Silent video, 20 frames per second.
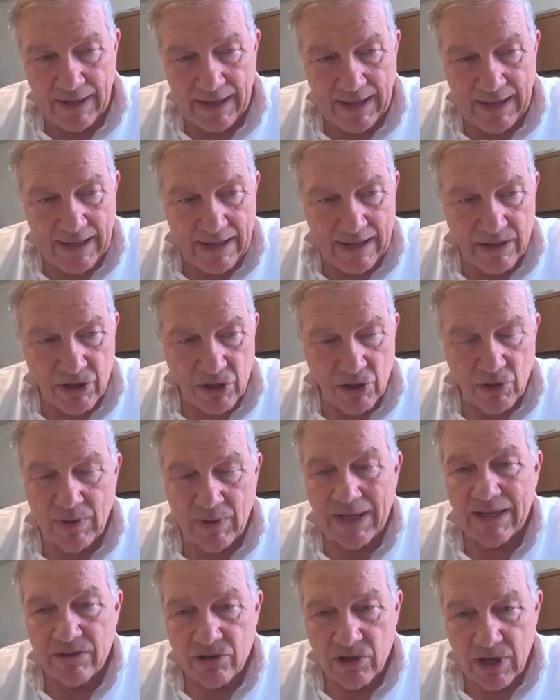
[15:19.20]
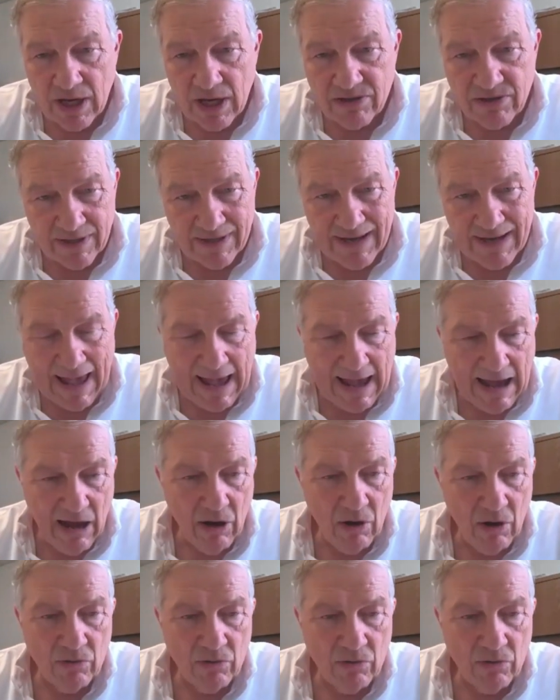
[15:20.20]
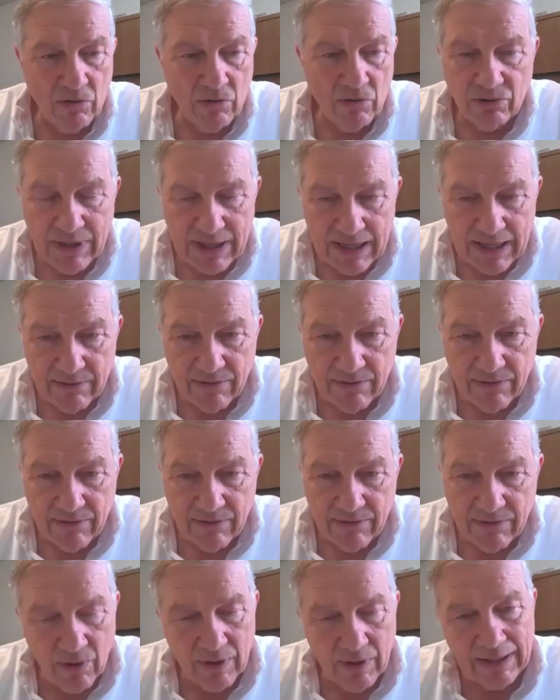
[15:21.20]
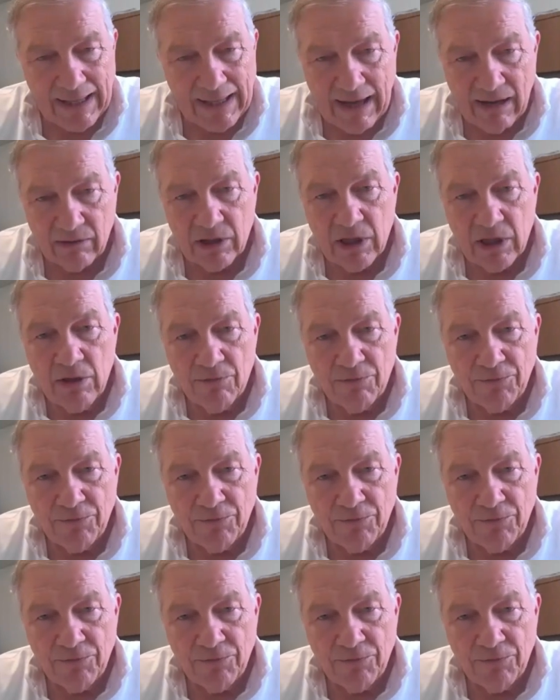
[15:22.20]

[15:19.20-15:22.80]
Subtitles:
and you ingest it, how do you get the oil out?